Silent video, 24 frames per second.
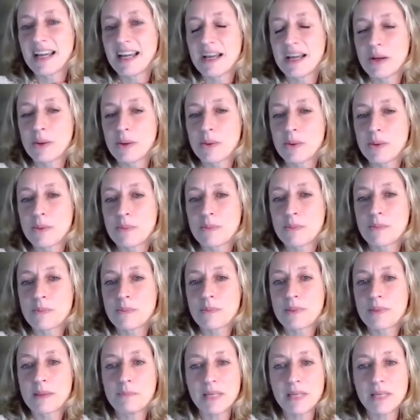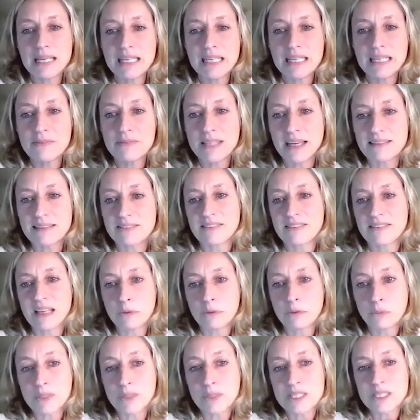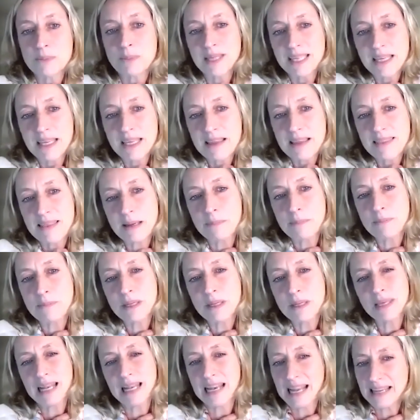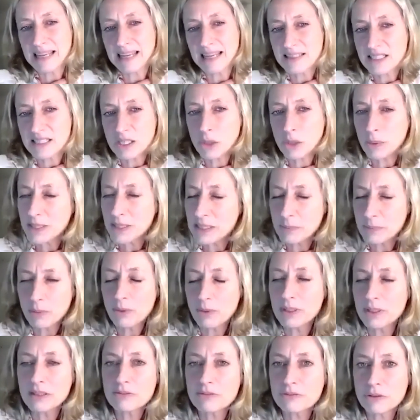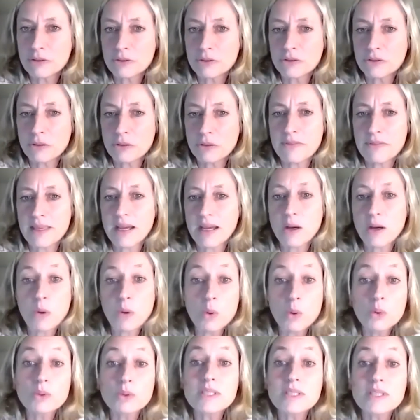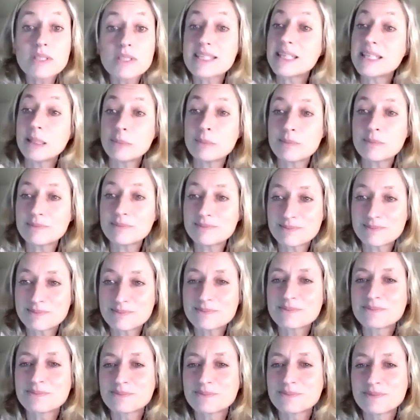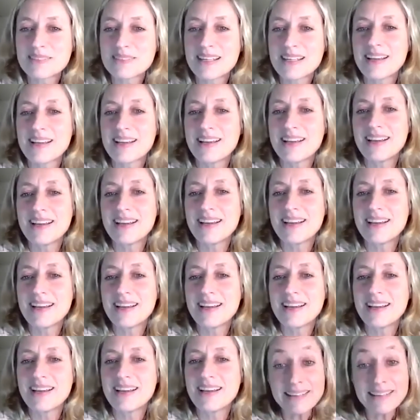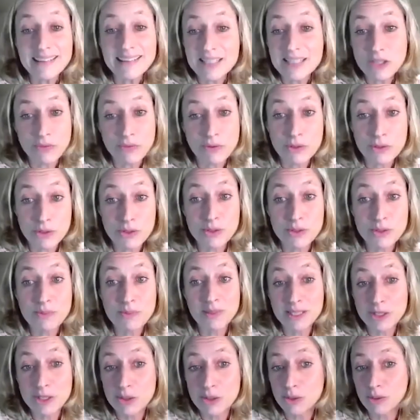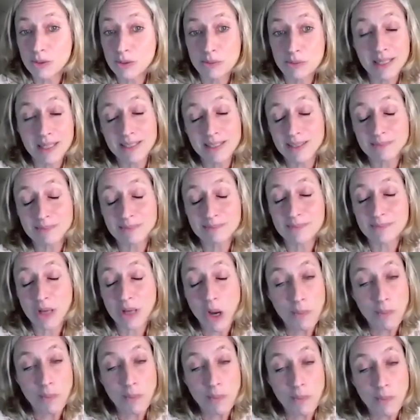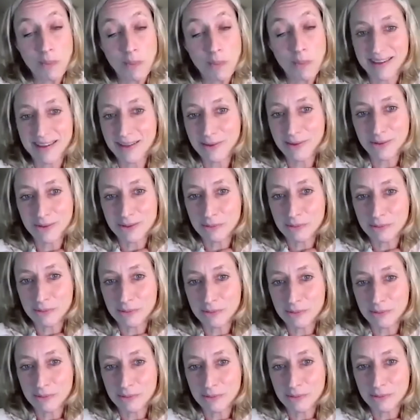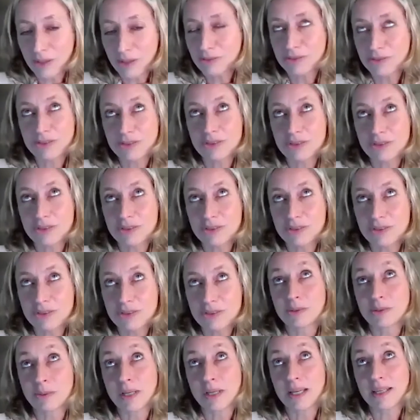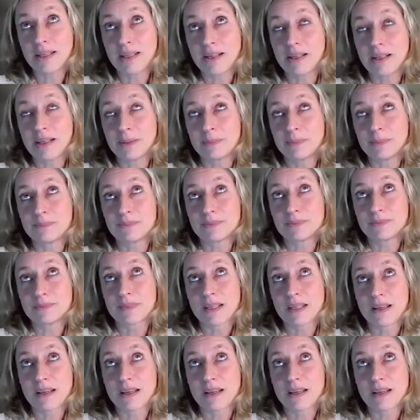Um, they believe that that was making them maybe less credible in front of their own team. So that has forces me to really open the dialogue up front to create um,